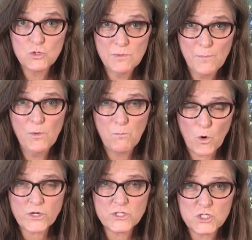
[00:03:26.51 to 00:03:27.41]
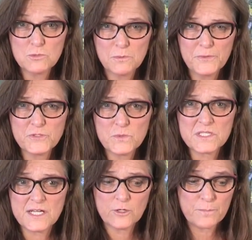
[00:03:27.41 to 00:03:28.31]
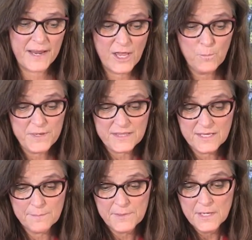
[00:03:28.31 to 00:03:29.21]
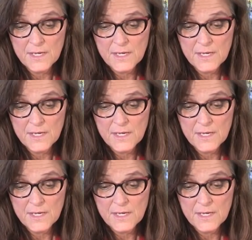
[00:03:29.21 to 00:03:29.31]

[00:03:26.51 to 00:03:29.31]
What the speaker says: more consumable to a seller by helping them